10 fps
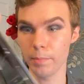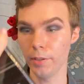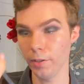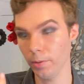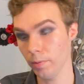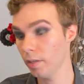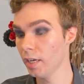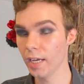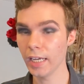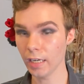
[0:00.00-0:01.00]
blue.
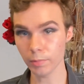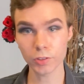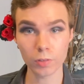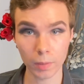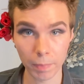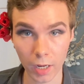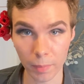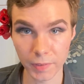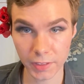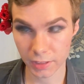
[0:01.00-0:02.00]
And I'm just going to
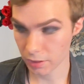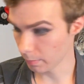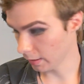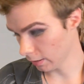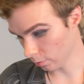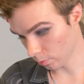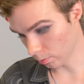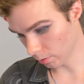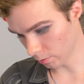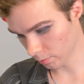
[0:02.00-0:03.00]
pop this into my inner
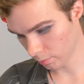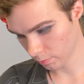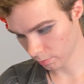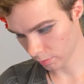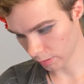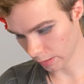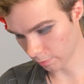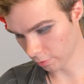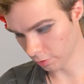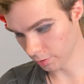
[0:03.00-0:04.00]
corner. And I'm
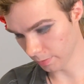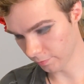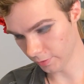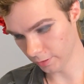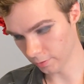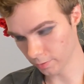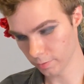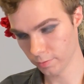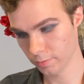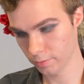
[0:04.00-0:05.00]
going to use my finger
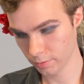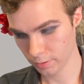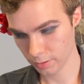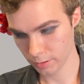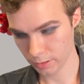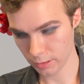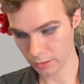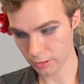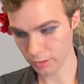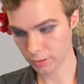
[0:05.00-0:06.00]

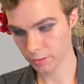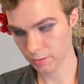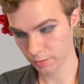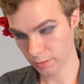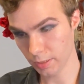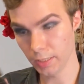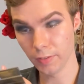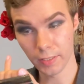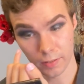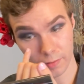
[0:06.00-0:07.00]
and just get it
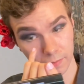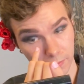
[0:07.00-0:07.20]
in there.